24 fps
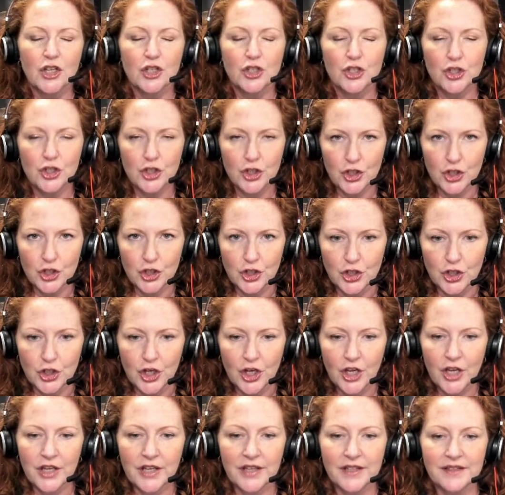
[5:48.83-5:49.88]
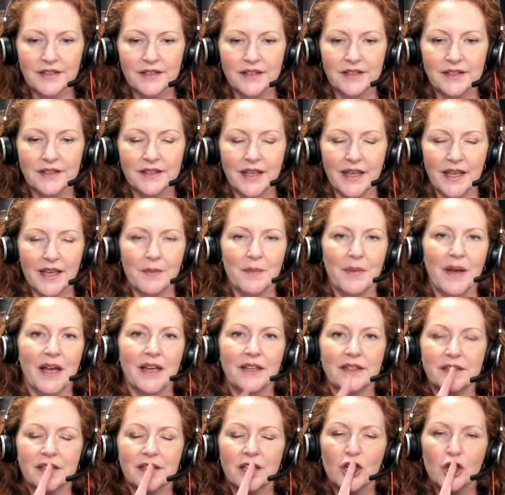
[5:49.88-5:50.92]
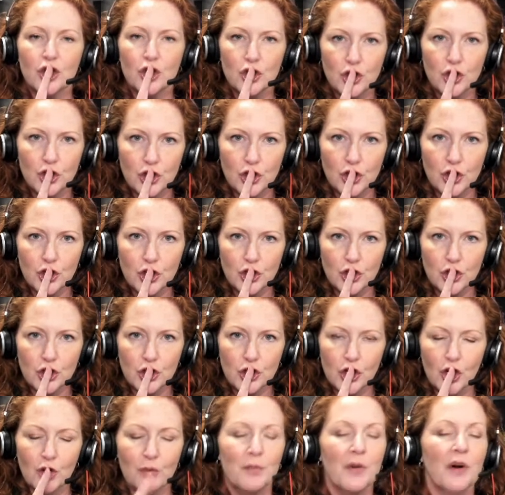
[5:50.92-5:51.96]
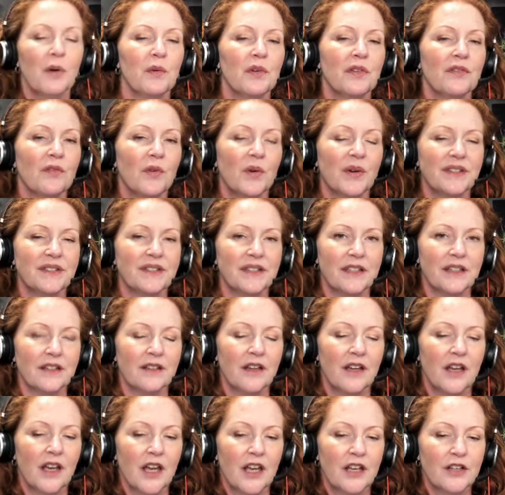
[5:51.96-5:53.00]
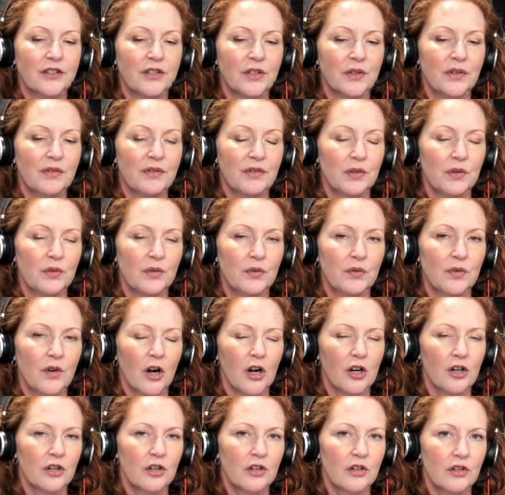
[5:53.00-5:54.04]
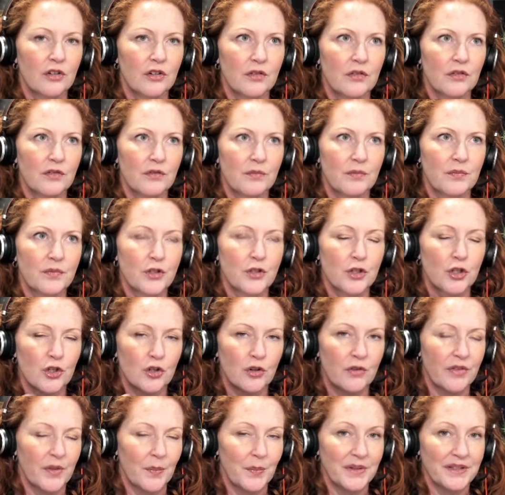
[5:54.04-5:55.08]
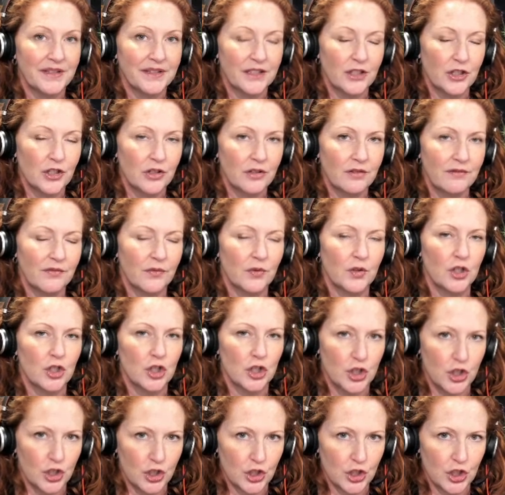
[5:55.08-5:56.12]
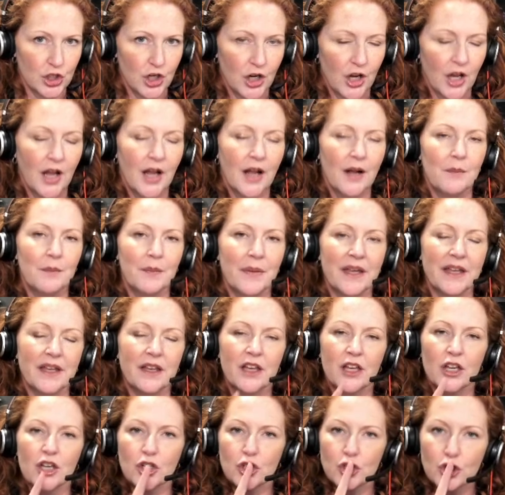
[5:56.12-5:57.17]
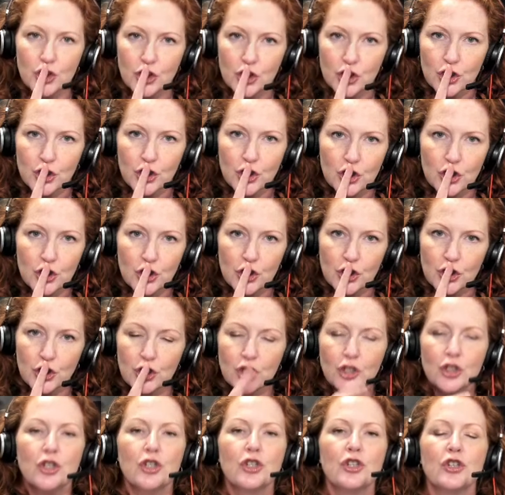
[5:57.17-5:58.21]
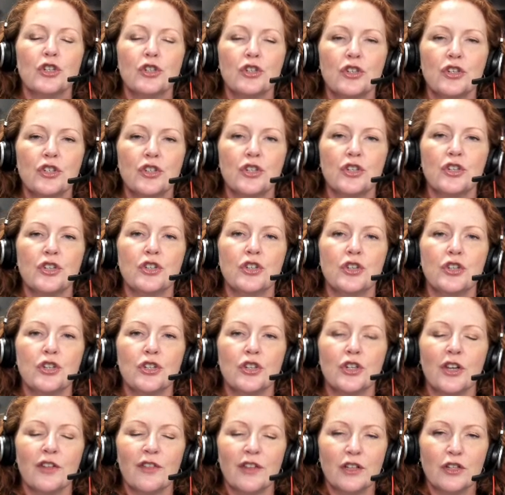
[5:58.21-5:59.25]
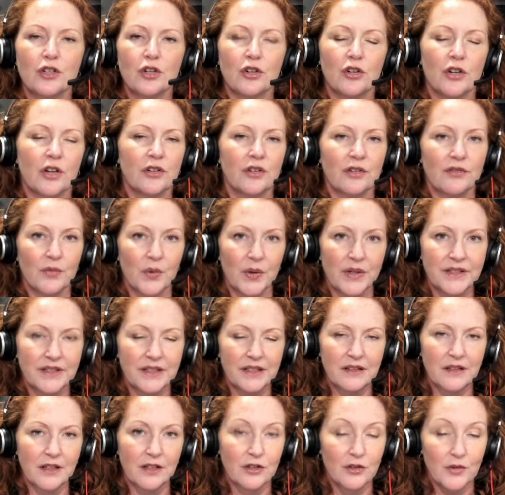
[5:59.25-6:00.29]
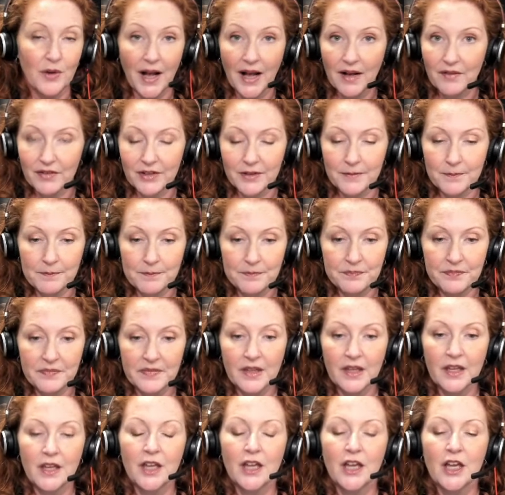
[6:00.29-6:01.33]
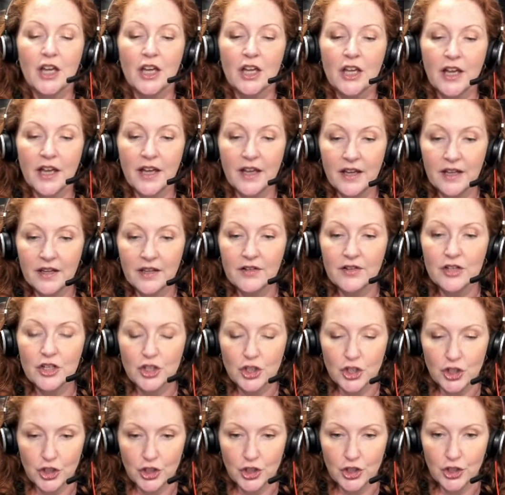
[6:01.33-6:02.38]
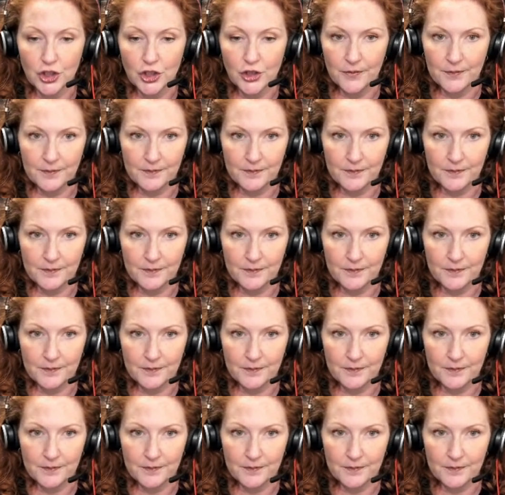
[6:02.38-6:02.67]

Z is the same as sh, but with voicing. So if you aren't sure of the position for Z, make sh, and then turn on your voicing, and you have it. Z.